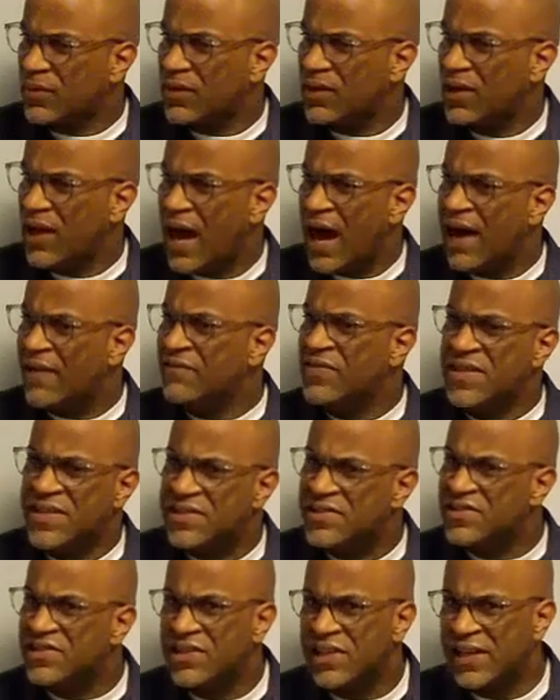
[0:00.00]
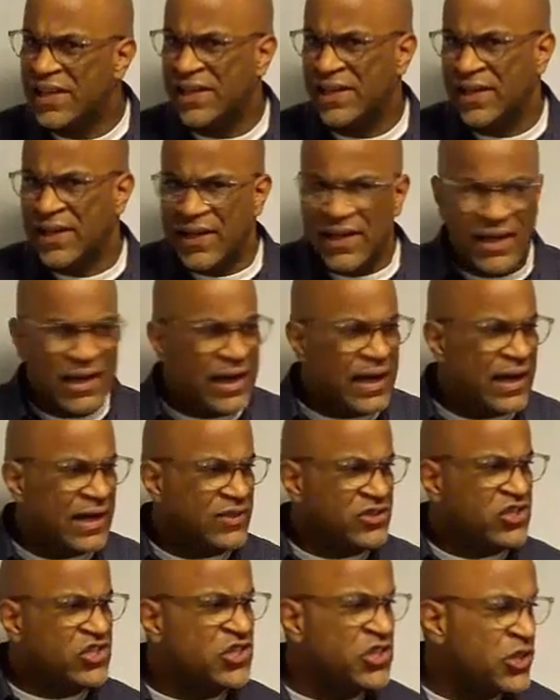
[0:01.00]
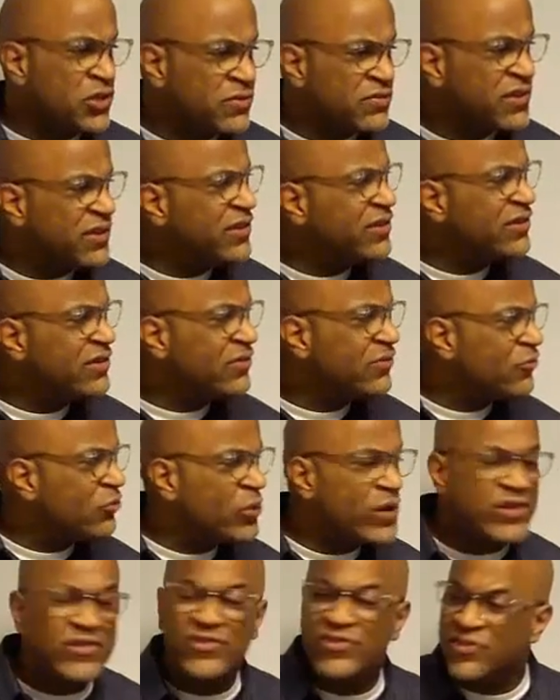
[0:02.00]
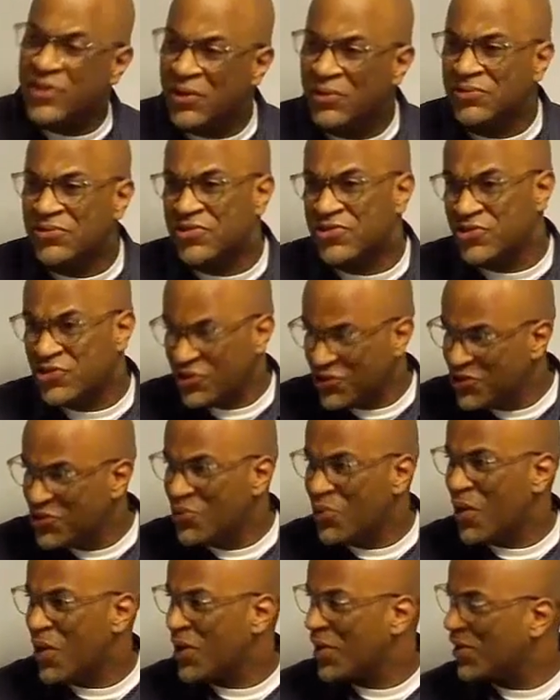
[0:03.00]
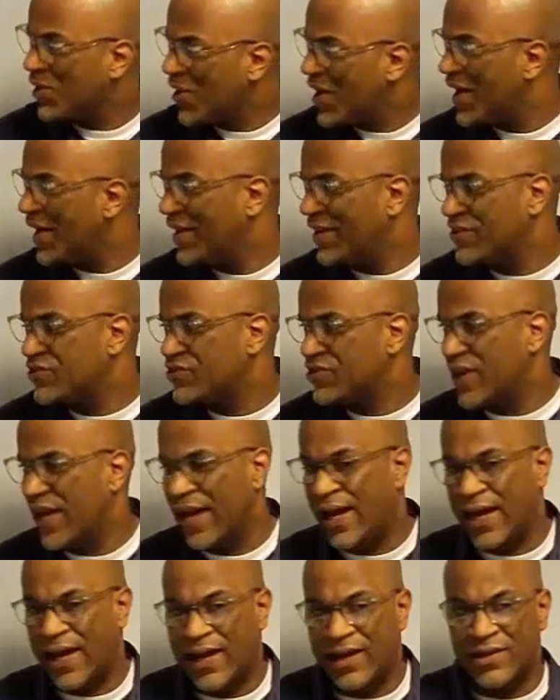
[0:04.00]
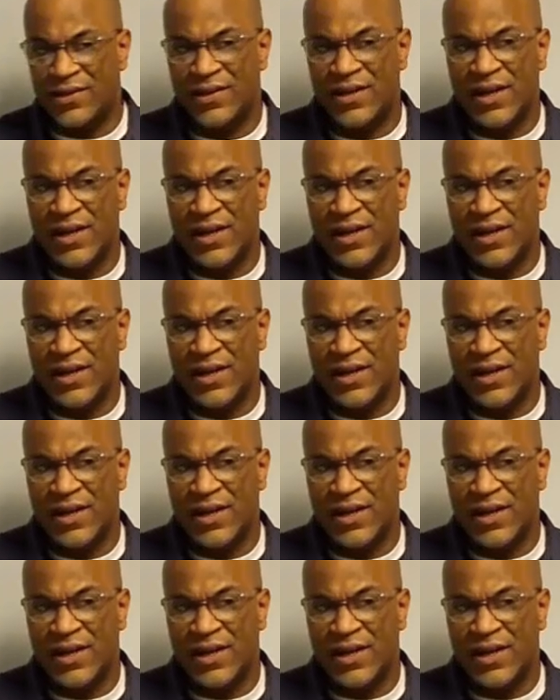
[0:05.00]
obviously serving results to you, our clients, and